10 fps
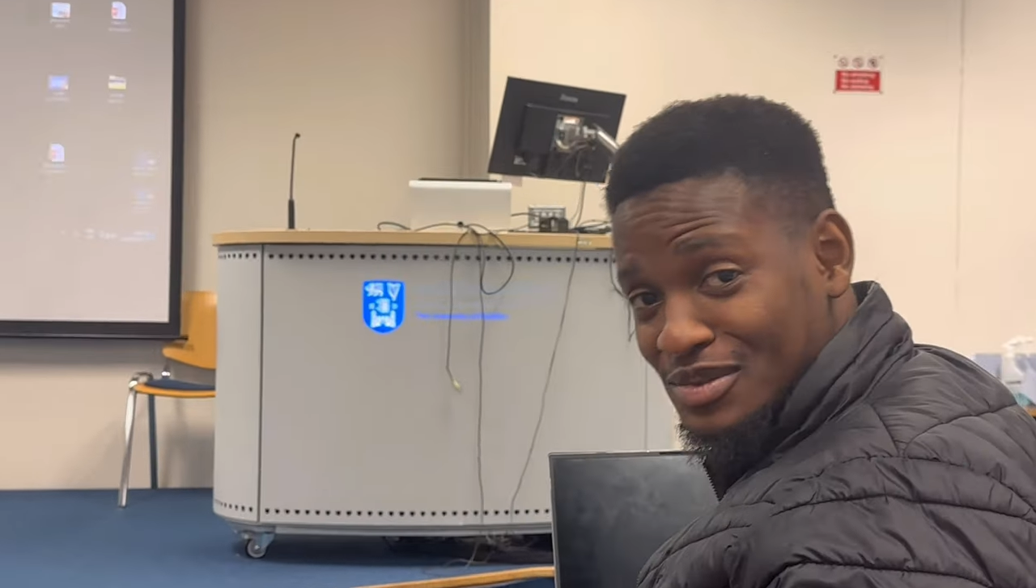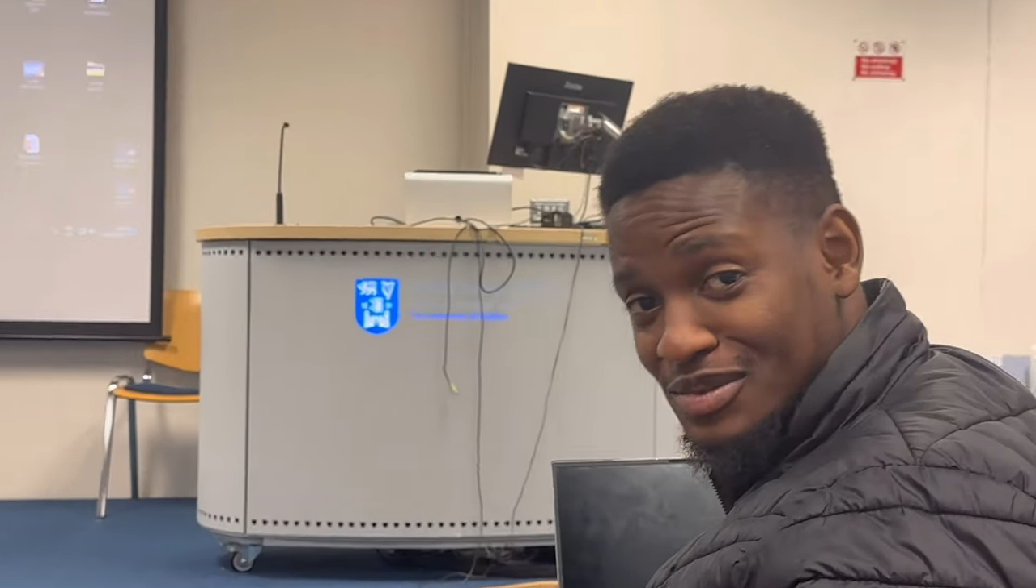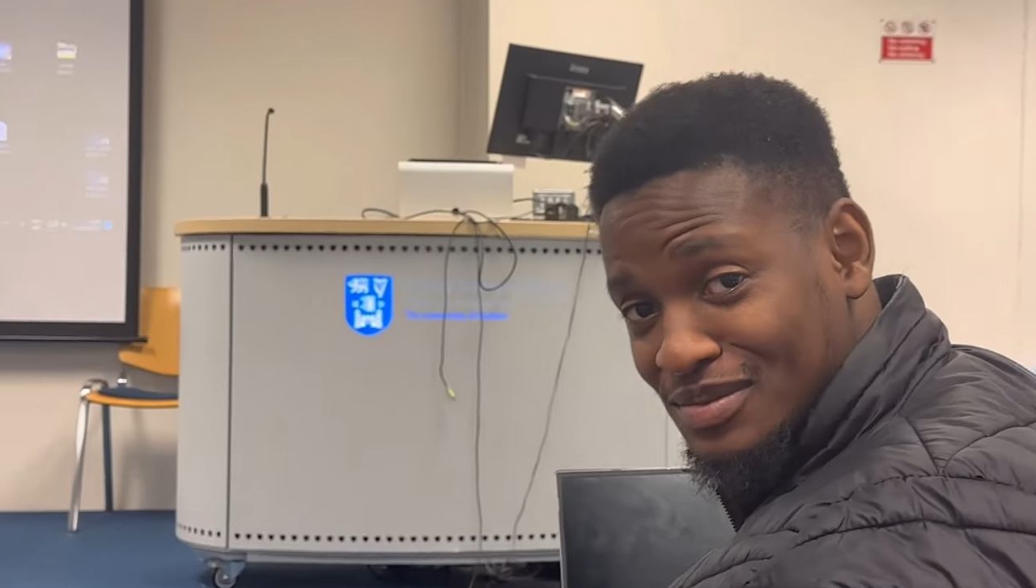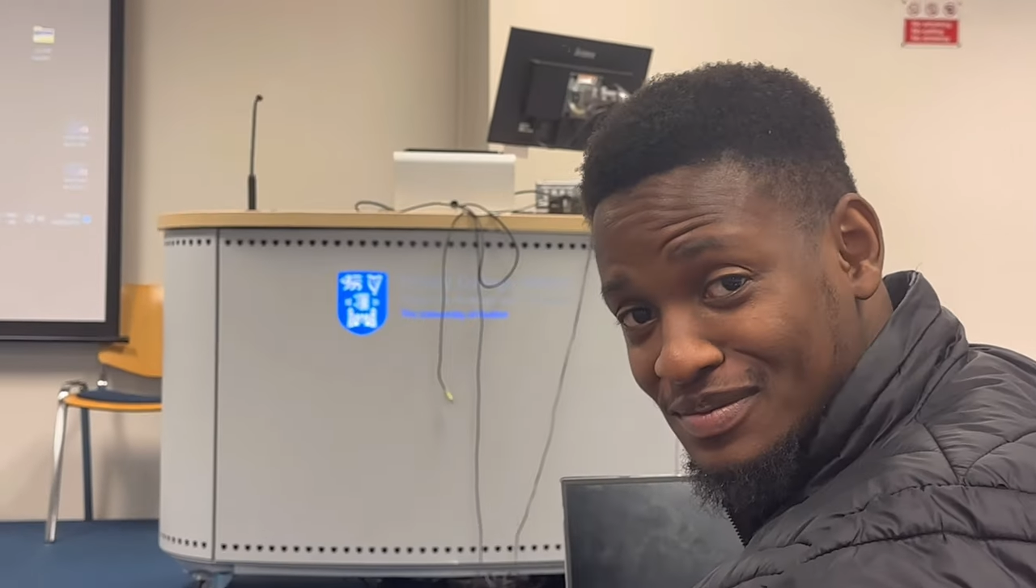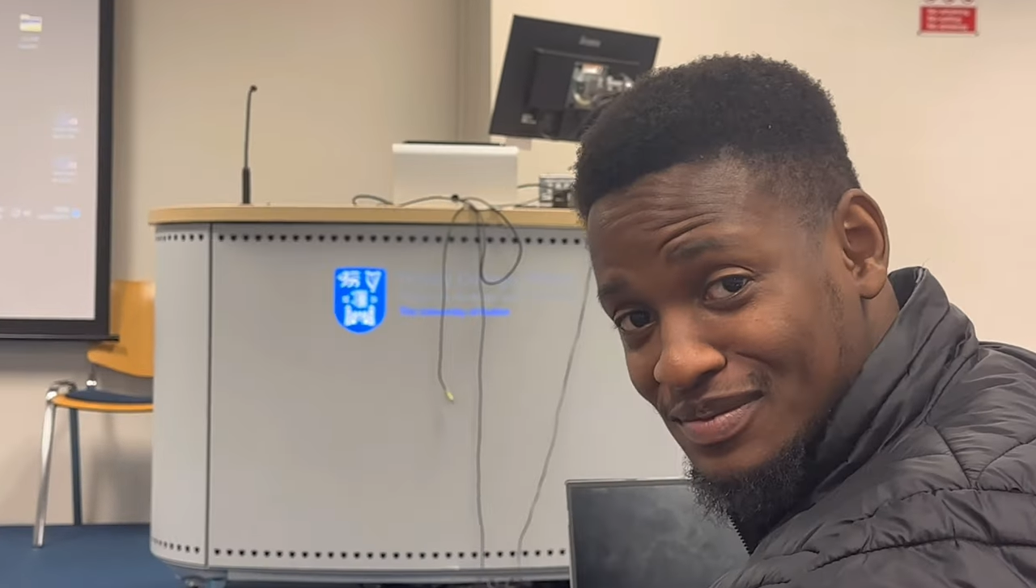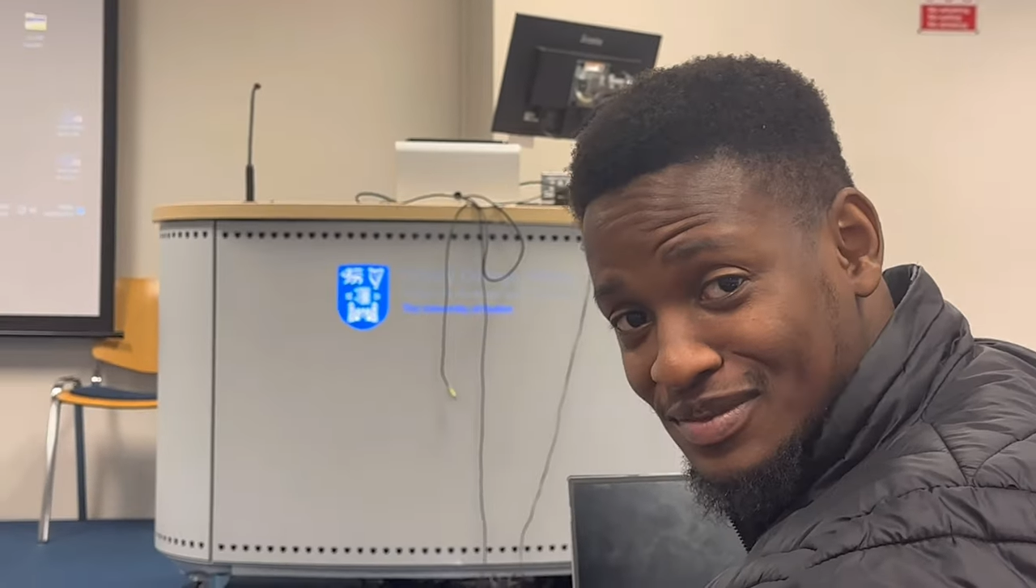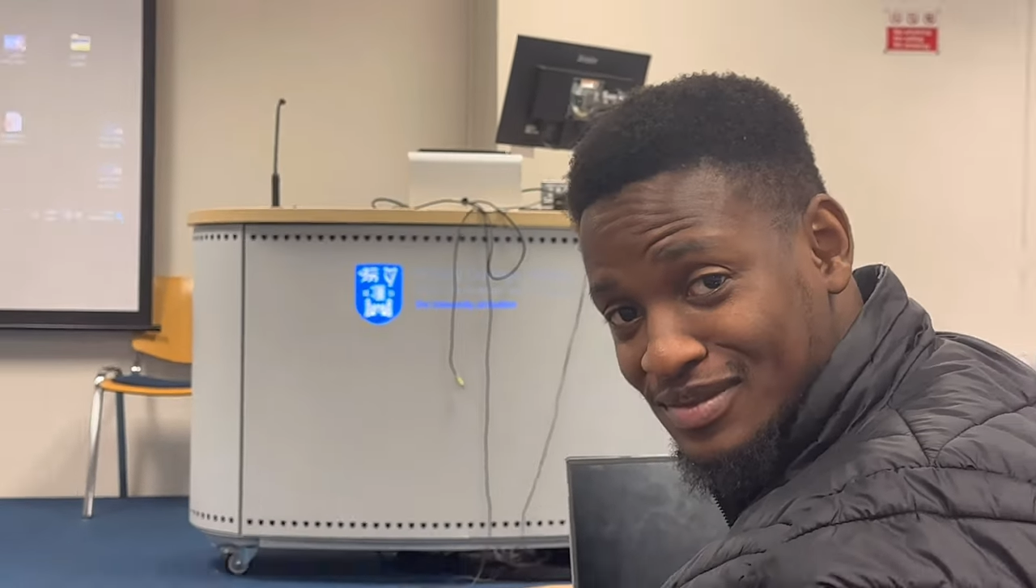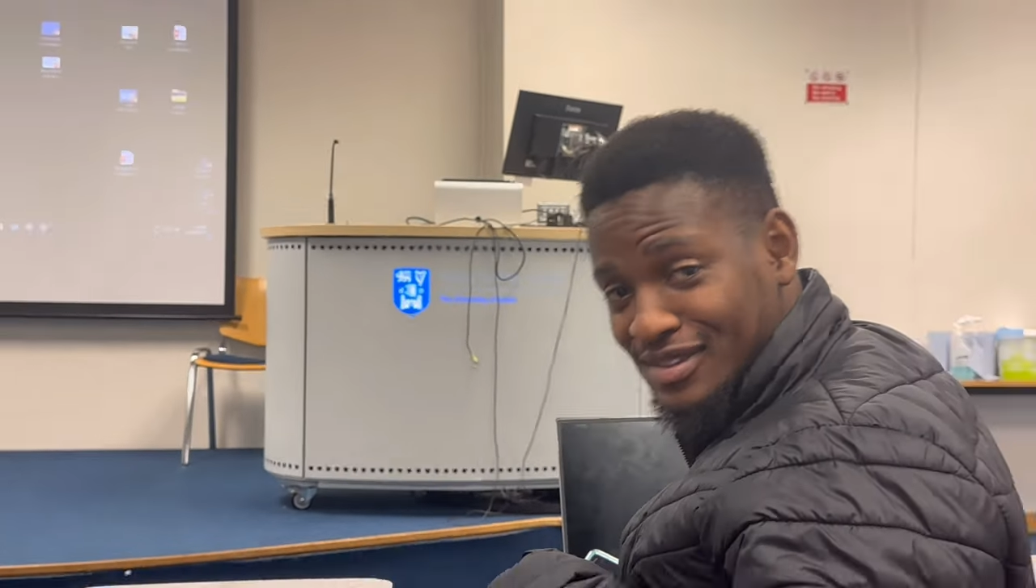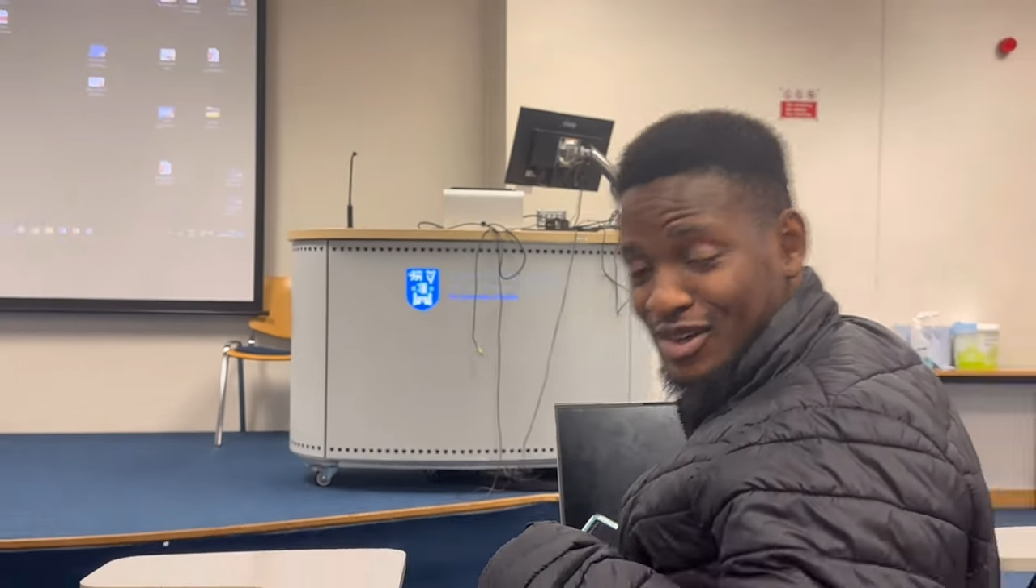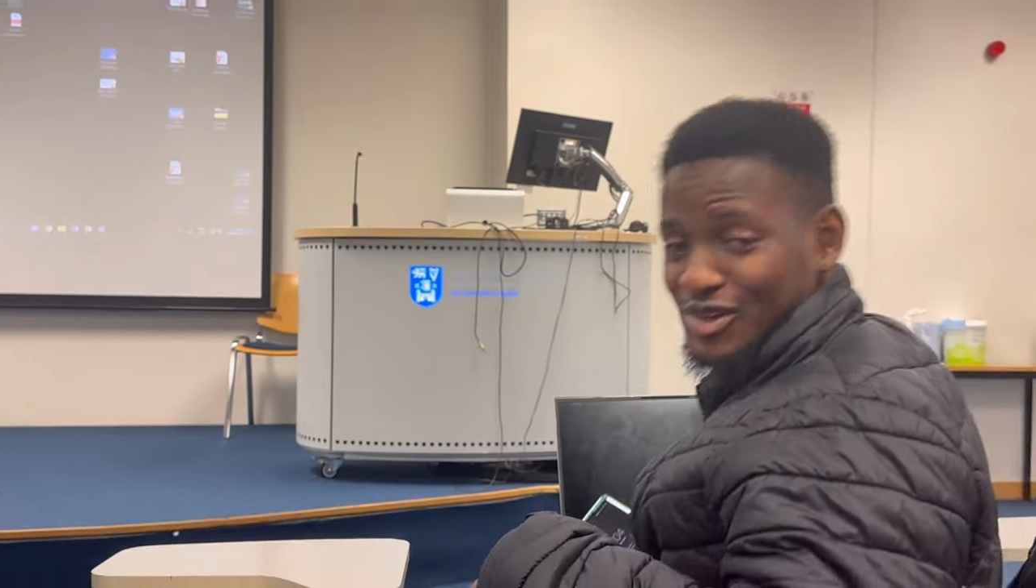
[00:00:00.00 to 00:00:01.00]
class
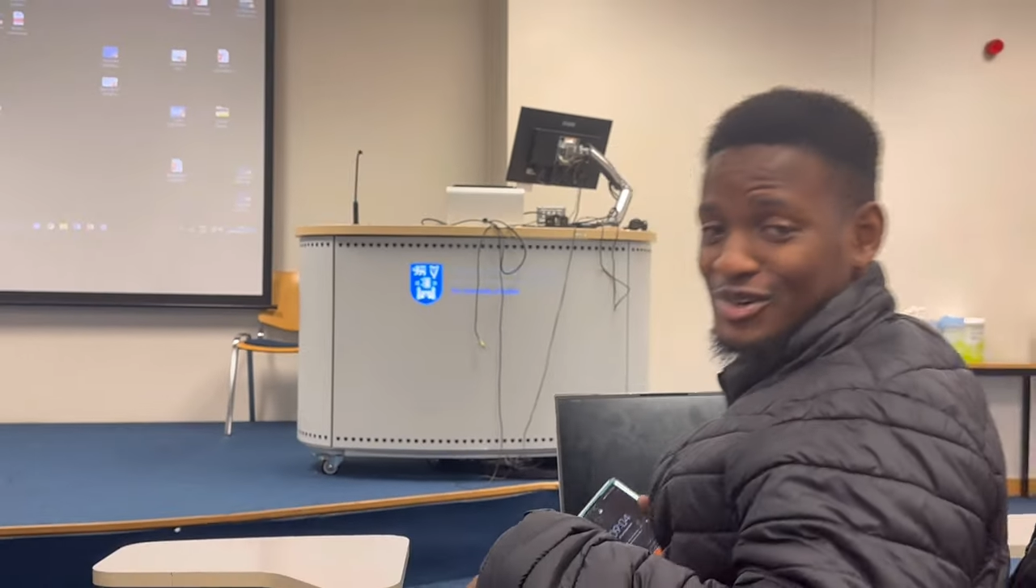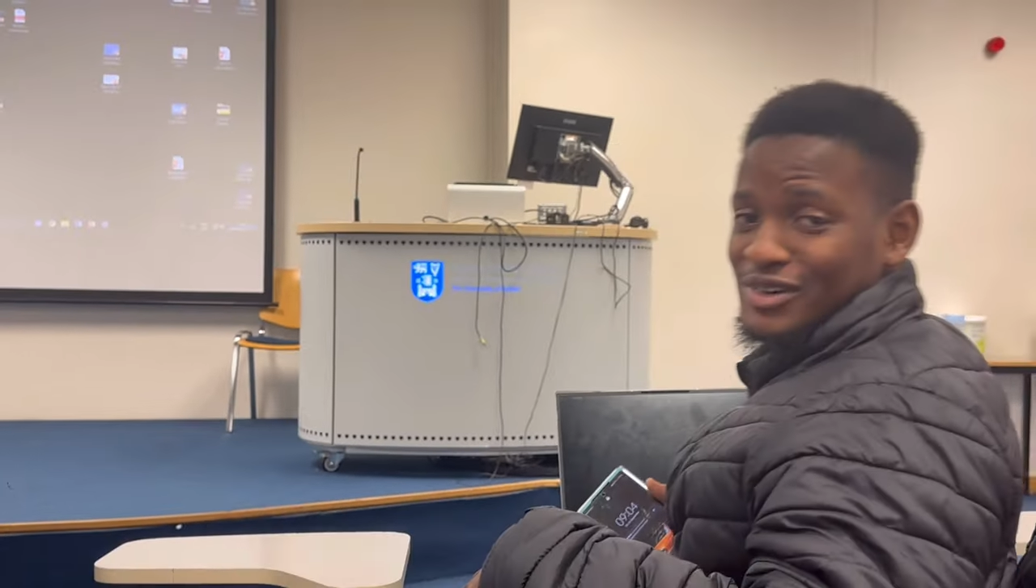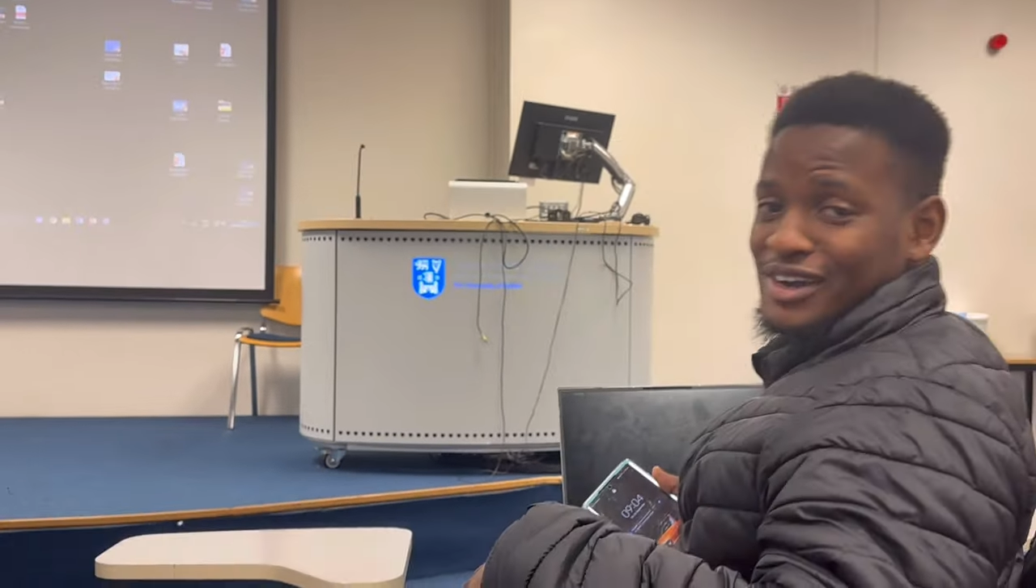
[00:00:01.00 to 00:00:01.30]
in the learning